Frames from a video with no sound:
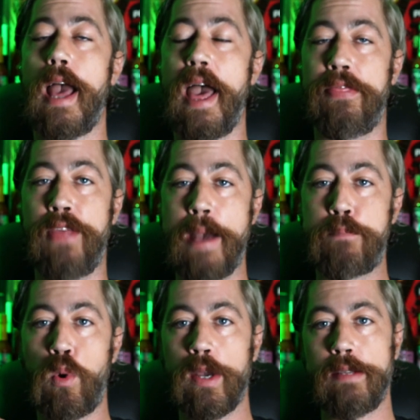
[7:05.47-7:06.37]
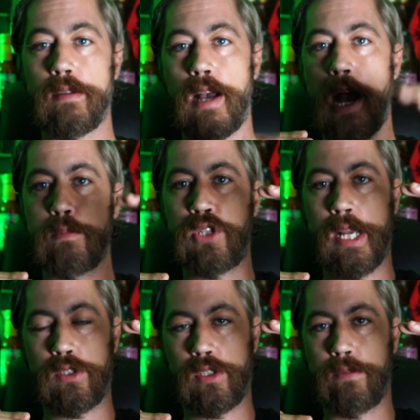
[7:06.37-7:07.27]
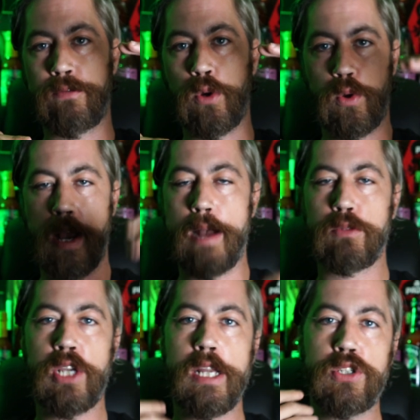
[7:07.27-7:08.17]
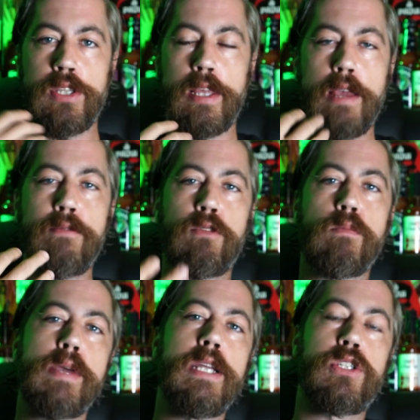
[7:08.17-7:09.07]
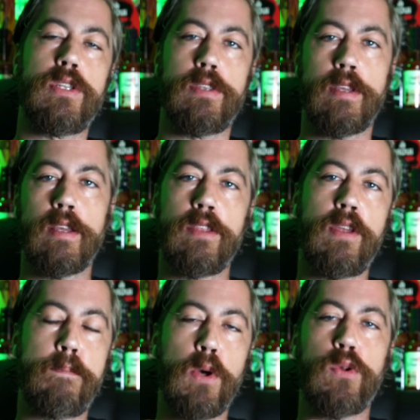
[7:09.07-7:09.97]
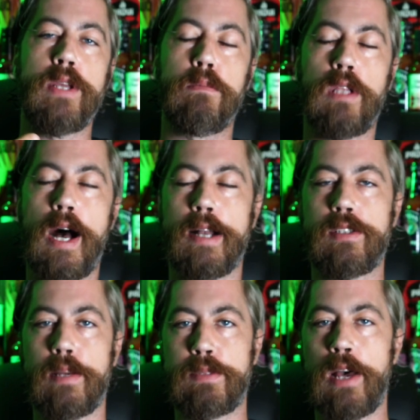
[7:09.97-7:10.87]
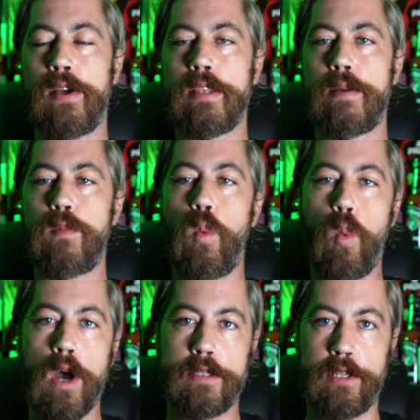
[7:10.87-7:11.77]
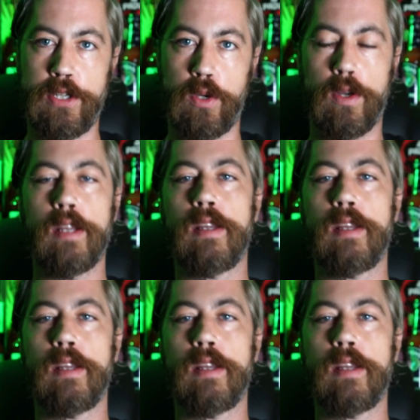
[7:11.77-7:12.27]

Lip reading: At that point, I'm changing the food. I'm changing the information, the building blocks. I'm telling them what to do.